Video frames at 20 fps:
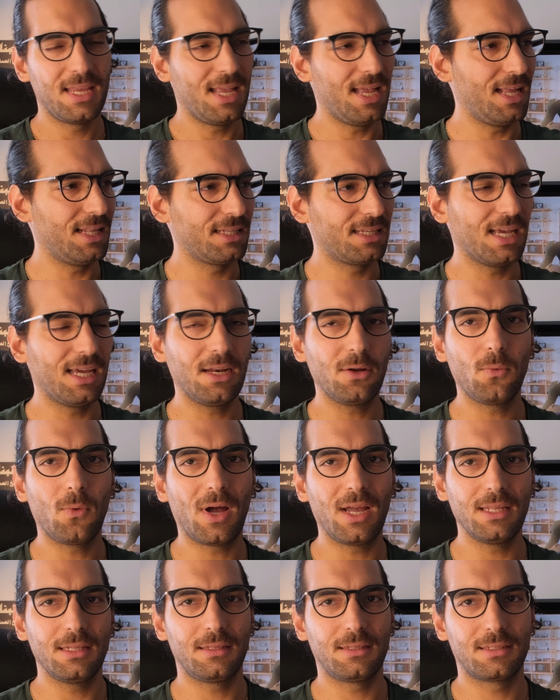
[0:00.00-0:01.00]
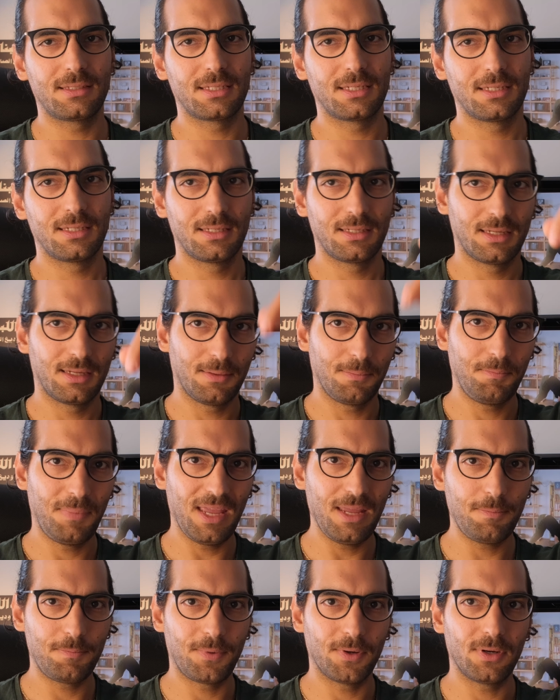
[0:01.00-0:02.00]
and get a white
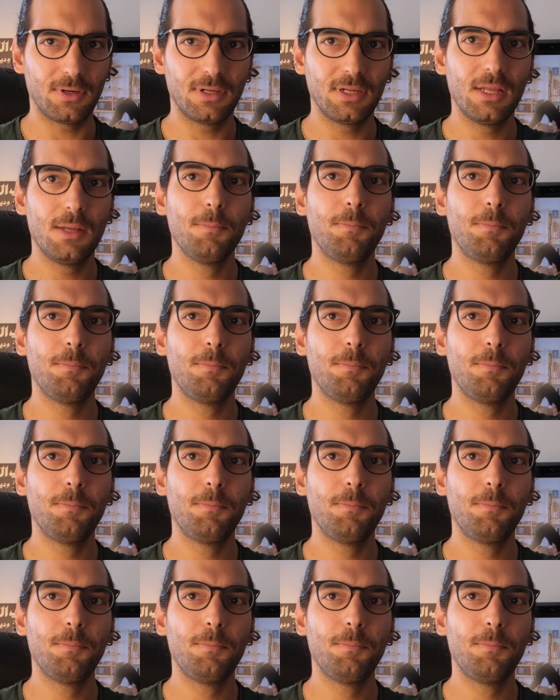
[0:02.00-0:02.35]
paper,